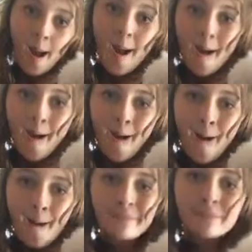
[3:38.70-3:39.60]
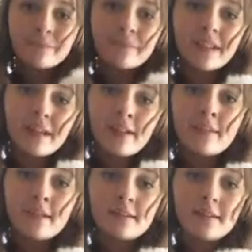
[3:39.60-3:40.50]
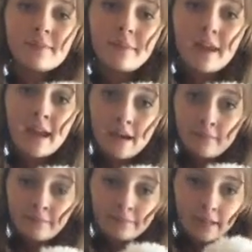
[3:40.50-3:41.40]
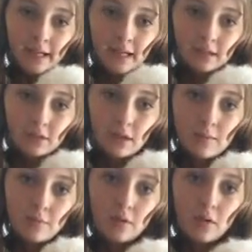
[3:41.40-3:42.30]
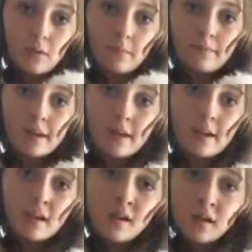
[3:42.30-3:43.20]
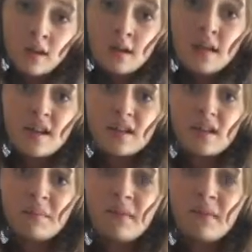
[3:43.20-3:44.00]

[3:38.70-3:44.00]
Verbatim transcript: Hmm. This is Bear. He is a toy poodle. He's gonna